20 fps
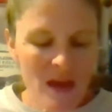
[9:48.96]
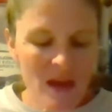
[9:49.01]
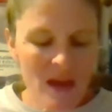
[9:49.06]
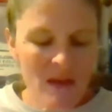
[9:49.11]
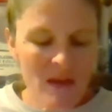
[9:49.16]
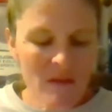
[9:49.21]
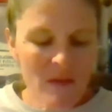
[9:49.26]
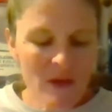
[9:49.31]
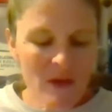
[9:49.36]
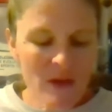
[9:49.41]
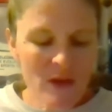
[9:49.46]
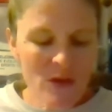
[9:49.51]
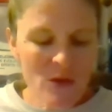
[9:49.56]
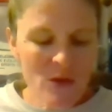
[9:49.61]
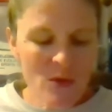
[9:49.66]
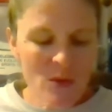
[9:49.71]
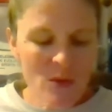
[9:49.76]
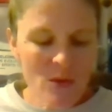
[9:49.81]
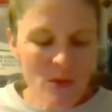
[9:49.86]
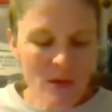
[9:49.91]
If
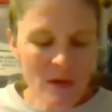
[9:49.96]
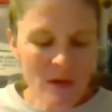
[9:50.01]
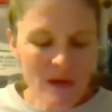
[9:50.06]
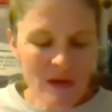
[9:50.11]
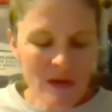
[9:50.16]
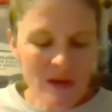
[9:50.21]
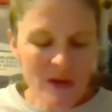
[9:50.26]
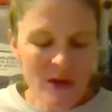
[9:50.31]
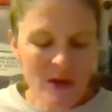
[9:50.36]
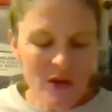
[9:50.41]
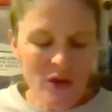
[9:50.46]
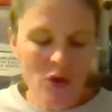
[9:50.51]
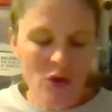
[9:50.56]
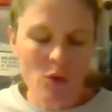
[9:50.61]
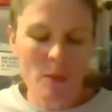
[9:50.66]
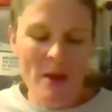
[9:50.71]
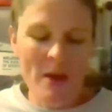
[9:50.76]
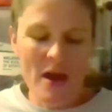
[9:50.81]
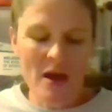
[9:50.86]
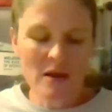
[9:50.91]
you could go
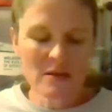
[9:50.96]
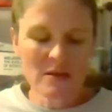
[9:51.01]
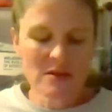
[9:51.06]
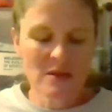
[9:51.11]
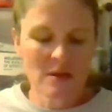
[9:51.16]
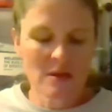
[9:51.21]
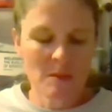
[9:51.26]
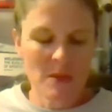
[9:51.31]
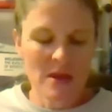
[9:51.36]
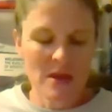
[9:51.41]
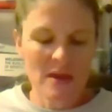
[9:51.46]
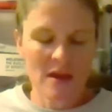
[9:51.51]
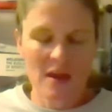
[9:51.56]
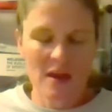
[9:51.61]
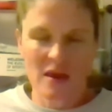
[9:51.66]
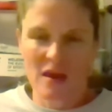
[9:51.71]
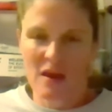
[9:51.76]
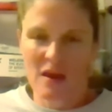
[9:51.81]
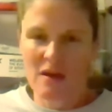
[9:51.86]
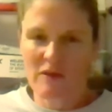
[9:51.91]
back to the
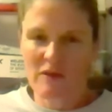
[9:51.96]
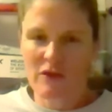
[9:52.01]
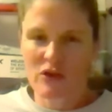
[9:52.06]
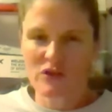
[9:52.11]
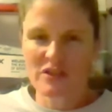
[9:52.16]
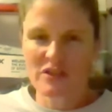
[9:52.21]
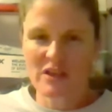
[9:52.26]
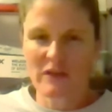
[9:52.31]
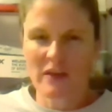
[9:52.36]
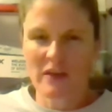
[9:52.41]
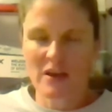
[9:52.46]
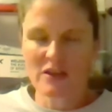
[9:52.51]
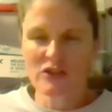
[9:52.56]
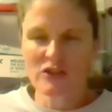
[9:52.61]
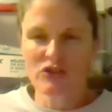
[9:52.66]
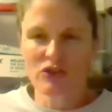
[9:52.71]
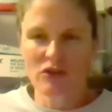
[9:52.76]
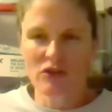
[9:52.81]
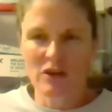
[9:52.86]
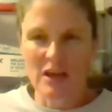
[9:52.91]
beginning of your CVS
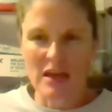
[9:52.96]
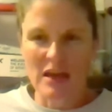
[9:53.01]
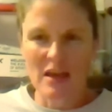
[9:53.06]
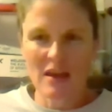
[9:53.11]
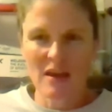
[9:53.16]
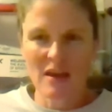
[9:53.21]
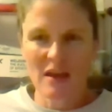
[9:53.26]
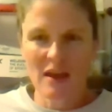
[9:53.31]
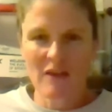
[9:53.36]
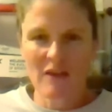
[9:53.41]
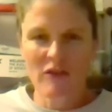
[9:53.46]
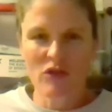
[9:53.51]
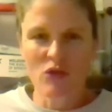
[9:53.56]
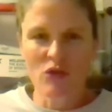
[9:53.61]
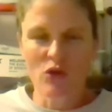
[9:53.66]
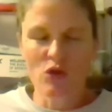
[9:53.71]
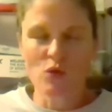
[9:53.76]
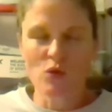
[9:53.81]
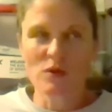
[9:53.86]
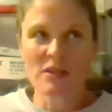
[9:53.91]
journey, even though
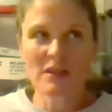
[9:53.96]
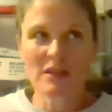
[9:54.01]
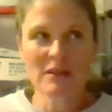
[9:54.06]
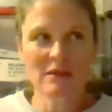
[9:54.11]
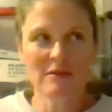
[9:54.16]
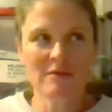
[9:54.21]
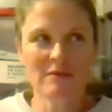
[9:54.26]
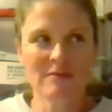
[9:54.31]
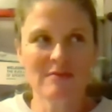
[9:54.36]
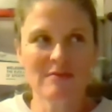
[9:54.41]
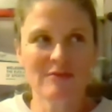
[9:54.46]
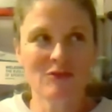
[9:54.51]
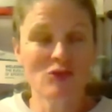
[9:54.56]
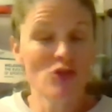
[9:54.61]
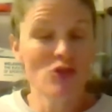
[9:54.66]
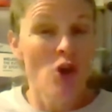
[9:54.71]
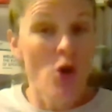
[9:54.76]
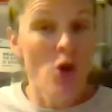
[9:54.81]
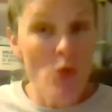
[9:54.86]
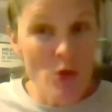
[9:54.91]
you didn't
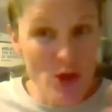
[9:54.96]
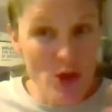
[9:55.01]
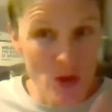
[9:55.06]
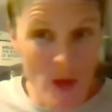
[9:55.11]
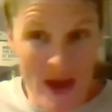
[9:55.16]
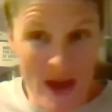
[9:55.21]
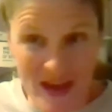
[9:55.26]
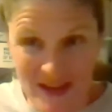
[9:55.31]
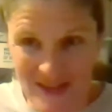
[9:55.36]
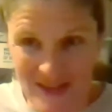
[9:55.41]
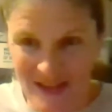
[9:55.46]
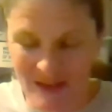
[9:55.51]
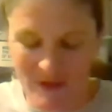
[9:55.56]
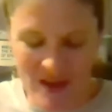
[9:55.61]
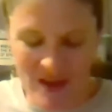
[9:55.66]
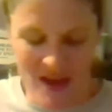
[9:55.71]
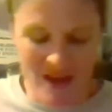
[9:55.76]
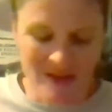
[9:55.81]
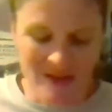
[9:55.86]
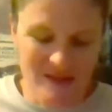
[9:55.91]
know you had
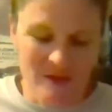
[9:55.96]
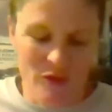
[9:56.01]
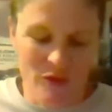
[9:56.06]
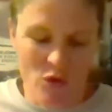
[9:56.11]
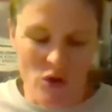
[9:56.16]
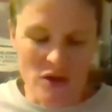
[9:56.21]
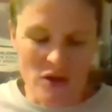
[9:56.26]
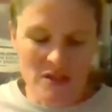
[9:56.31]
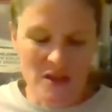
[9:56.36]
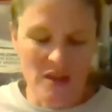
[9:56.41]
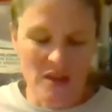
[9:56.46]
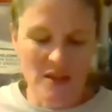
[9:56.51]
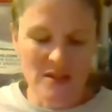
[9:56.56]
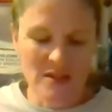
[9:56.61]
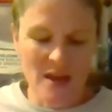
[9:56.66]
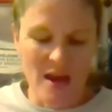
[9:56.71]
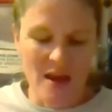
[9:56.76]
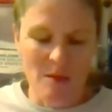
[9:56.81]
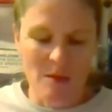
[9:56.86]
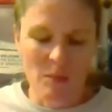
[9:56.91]
CVS, of course, at the
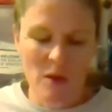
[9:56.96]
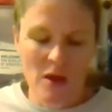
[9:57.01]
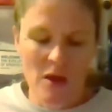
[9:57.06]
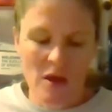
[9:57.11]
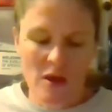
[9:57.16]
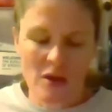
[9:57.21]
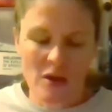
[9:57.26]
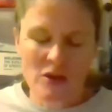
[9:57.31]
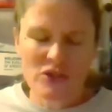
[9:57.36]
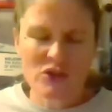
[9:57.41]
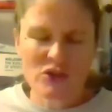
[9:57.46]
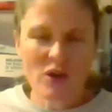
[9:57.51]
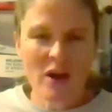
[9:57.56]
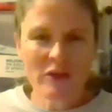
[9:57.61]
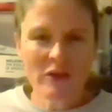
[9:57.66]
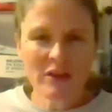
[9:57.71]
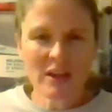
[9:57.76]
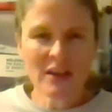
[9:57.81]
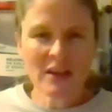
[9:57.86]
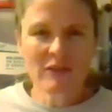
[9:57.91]
time, do you have
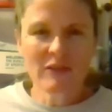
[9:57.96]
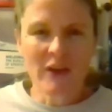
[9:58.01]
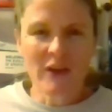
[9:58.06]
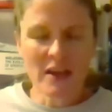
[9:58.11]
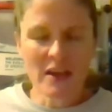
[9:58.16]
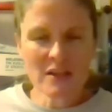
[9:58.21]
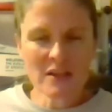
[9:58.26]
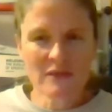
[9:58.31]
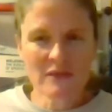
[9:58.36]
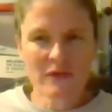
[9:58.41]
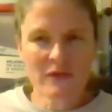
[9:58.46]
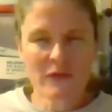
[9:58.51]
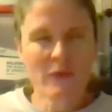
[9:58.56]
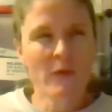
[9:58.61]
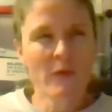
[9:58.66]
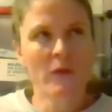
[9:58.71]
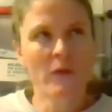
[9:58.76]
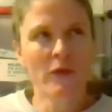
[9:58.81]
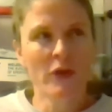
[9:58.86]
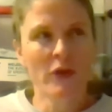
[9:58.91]
any advice
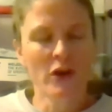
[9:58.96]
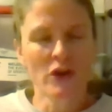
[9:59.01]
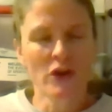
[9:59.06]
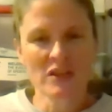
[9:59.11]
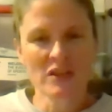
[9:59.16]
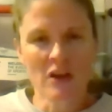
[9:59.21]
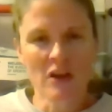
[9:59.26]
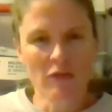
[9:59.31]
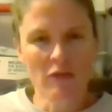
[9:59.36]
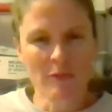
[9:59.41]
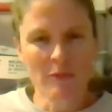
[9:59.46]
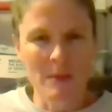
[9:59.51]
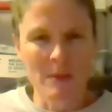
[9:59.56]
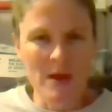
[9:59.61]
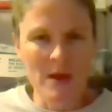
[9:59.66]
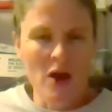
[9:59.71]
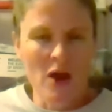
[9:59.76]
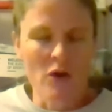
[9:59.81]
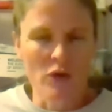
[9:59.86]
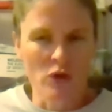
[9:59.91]
for yourself, maybe
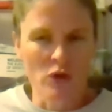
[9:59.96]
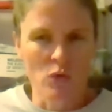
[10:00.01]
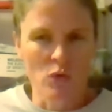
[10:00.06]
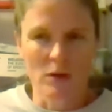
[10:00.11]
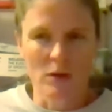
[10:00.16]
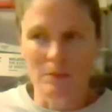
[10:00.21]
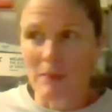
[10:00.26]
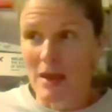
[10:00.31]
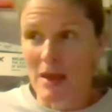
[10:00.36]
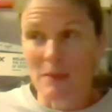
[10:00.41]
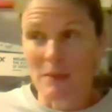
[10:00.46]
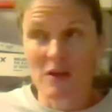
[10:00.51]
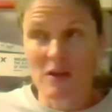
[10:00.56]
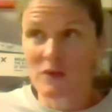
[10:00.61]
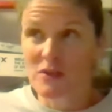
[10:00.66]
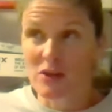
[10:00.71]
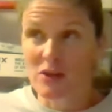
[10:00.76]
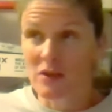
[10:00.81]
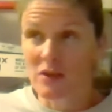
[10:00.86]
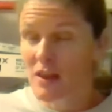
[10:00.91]
how you would maybe have
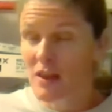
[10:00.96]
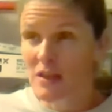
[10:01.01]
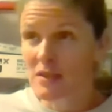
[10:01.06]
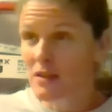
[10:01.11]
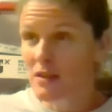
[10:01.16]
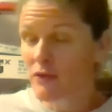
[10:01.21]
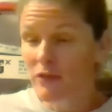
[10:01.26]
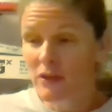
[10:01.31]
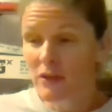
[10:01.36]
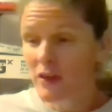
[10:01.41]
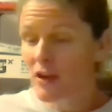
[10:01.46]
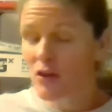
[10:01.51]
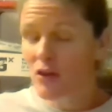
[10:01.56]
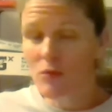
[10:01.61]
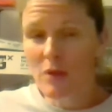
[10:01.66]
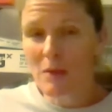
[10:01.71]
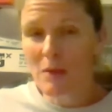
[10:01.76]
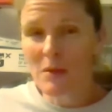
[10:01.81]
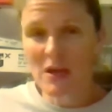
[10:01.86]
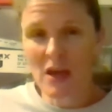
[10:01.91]
done things differently or
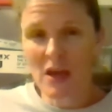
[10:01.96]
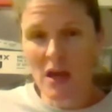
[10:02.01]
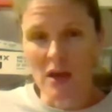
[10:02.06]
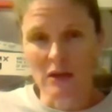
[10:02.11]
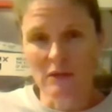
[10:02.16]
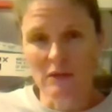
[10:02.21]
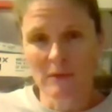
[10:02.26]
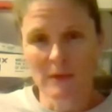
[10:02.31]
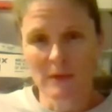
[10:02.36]
maybe not?